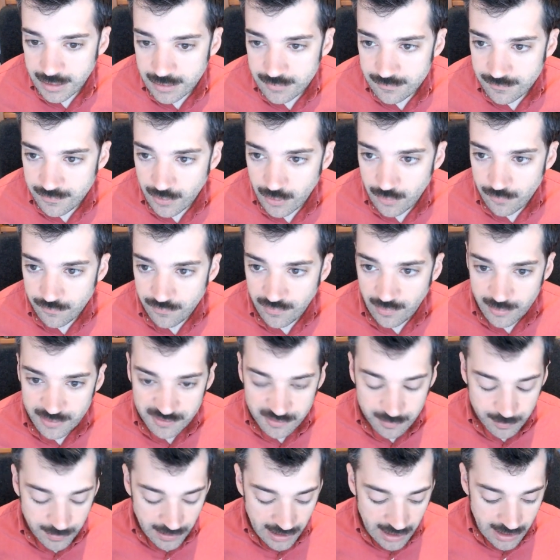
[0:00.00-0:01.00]
Info from
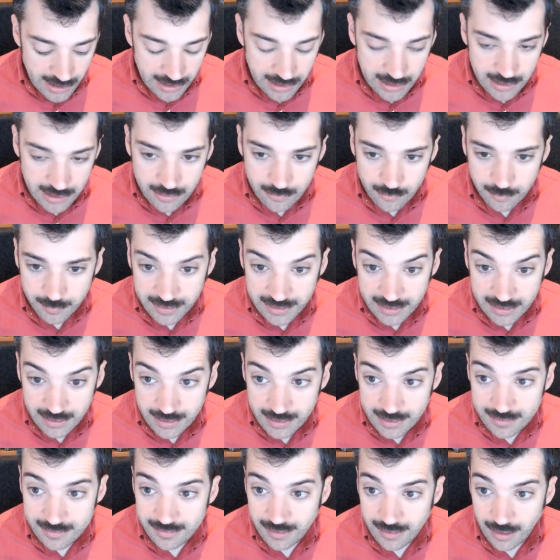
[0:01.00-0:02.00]
a spy would be
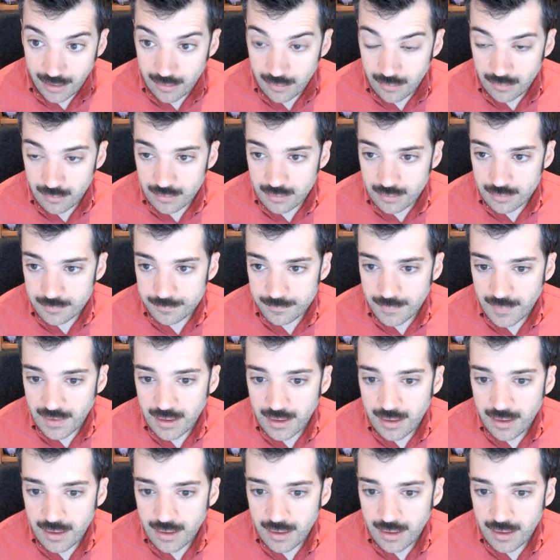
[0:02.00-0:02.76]
intel,